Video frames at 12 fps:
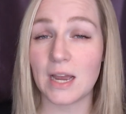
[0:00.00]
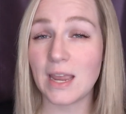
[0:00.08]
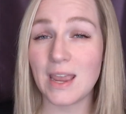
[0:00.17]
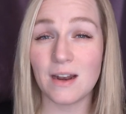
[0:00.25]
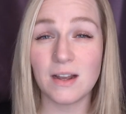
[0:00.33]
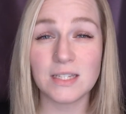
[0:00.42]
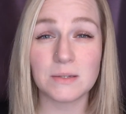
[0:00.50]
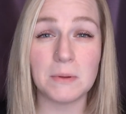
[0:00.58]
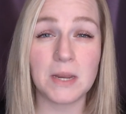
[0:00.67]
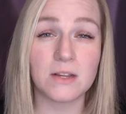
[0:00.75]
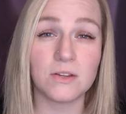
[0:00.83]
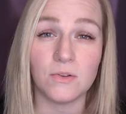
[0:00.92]
I cannot
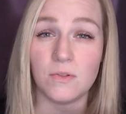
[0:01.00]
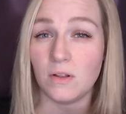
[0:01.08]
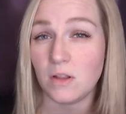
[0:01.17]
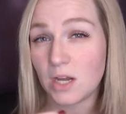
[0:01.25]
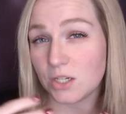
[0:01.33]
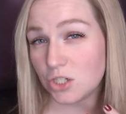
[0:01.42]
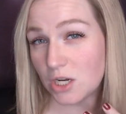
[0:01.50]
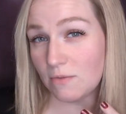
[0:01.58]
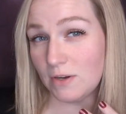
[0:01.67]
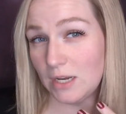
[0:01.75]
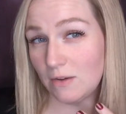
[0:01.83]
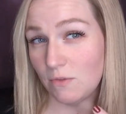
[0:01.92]
speak to the
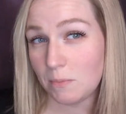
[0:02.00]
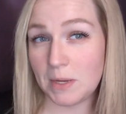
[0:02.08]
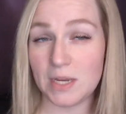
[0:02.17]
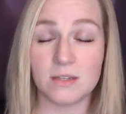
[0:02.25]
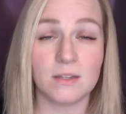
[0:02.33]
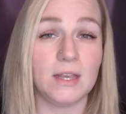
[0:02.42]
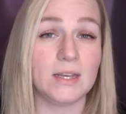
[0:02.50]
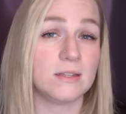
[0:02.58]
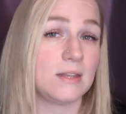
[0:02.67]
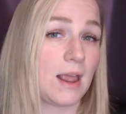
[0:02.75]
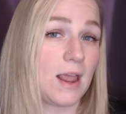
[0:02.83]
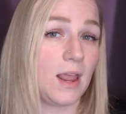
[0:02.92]
longevity of the piece, like
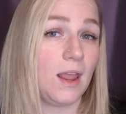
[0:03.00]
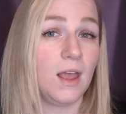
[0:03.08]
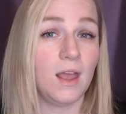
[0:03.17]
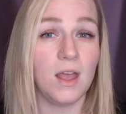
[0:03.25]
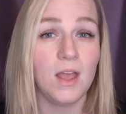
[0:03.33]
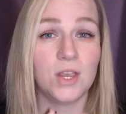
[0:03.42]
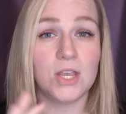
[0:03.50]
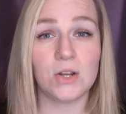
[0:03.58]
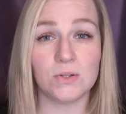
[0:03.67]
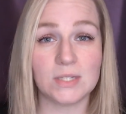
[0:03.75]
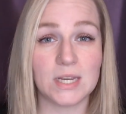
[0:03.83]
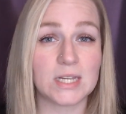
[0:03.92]
say,
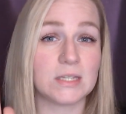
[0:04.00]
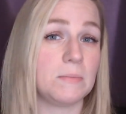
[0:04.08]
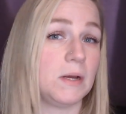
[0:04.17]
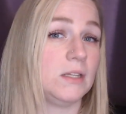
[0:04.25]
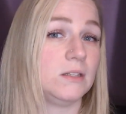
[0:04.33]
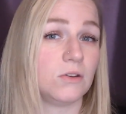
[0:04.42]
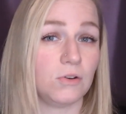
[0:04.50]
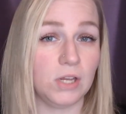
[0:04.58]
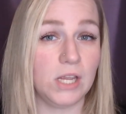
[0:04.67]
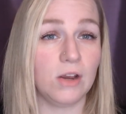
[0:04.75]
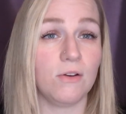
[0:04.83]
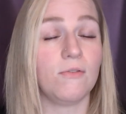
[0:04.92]
6 months or a
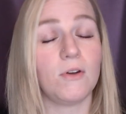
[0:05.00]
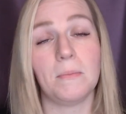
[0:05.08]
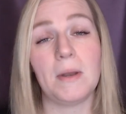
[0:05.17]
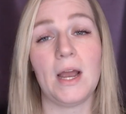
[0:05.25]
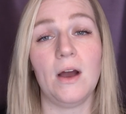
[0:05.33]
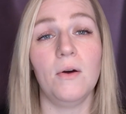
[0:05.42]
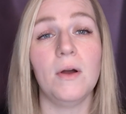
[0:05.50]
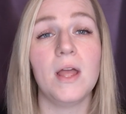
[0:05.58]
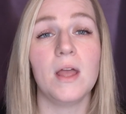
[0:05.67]
year from now.